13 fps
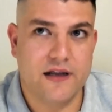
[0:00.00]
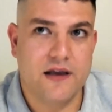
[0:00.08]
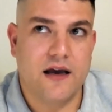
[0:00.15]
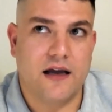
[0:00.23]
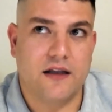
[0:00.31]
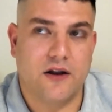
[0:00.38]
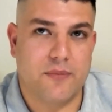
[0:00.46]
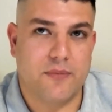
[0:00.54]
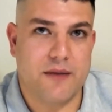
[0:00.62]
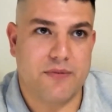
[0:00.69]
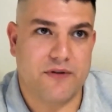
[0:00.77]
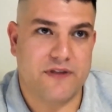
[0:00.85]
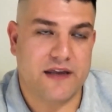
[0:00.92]
a lot of
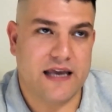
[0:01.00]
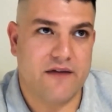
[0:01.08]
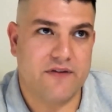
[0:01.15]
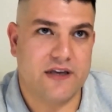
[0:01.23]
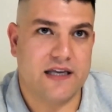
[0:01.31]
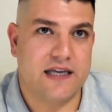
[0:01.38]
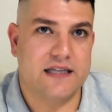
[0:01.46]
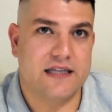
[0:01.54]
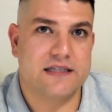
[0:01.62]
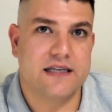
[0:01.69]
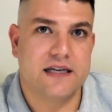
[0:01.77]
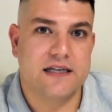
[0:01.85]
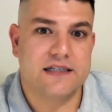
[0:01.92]
people think having
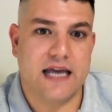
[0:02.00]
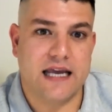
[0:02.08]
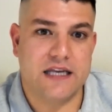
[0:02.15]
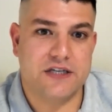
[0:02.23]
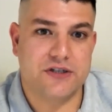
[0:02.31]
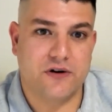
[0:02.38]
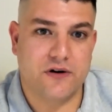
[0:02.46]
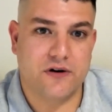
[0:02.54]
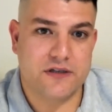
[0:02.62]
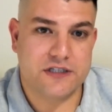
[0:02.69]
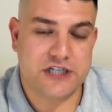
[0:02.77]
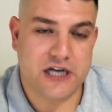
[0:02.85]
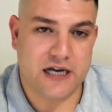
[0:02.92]
kids takes your
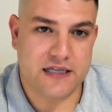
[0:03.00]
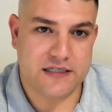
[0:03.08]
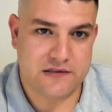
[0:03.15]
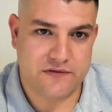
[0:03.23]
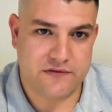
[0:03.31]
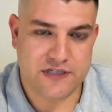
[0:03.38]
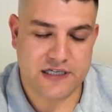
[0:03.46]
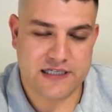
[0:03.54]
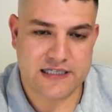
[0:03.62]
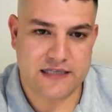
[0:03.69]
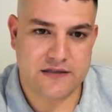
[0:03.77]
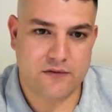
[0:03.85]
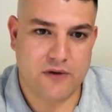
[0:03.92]
chances of
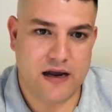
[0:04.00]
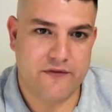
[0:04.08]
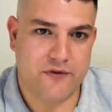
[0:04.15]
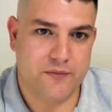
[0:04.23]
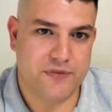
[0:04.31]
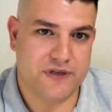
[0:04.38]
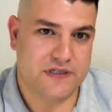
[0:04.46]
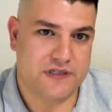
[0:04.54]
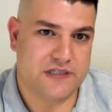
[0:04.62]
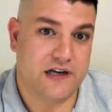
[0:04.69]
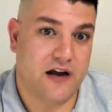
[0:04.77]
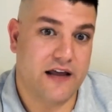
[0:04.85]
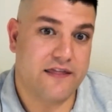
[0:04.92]
success away from business,
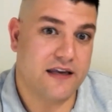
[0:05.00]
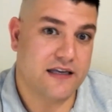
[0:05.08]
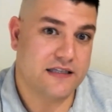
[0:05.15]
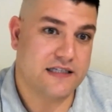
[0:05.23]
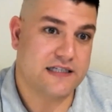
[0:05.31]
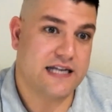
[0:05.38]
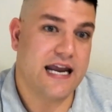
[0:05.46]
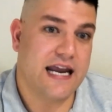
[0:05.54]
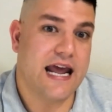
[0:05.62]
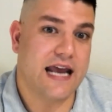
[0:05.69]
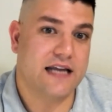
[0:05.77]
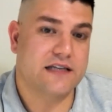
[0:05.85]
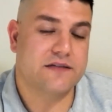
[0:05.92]
and I think it's
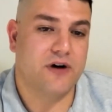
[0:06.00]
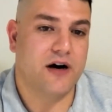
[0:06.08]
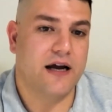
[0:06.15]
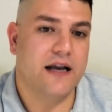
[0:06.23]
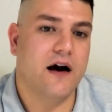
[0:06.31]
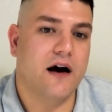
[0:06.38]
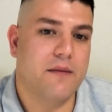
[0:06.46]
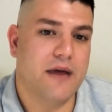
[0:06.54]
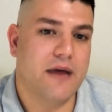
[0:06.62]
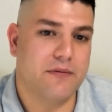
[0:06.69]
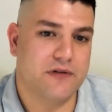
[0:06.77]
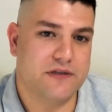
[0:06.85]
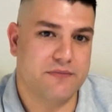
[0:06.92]
10x mine. I'm
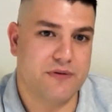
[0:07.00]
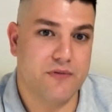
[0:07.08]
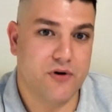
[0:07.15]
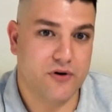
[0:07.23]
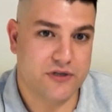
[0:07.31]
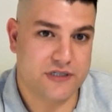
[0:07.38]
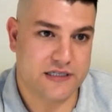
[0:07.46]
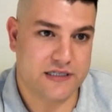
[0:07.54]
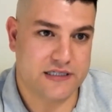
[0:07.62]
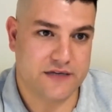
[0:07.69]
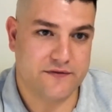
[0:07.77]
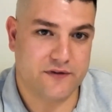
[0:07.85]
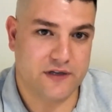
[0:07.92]
able to be more
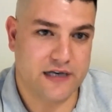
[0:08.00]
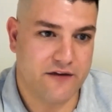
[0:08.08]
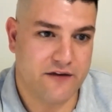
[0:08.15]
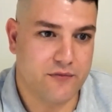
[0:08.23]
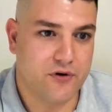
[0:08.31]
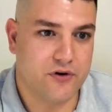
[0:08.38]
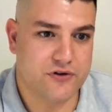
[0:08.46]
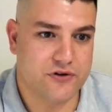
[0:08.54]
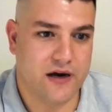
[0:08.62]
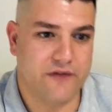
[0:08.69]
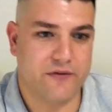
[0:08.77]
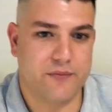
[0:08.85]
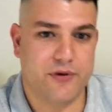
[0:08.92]
successful and have more
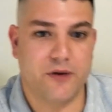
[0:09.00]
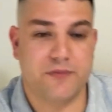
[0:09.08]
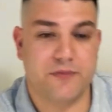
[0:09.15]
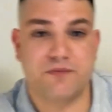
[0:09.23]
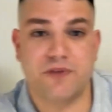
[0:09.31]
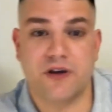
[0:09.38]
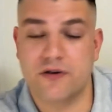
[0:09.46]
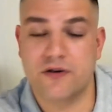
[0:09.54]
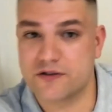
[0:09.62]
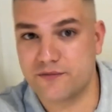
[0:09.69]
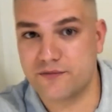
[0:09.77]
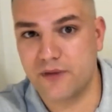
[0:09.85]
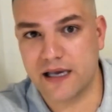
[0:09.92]
drive and purpose because
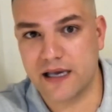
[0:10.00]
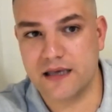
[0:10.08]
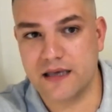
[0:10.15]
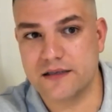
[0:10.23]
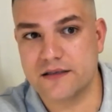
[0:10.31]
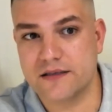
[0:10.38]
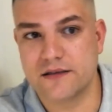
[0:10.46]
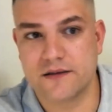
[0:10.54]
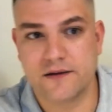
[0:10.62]
of my kids.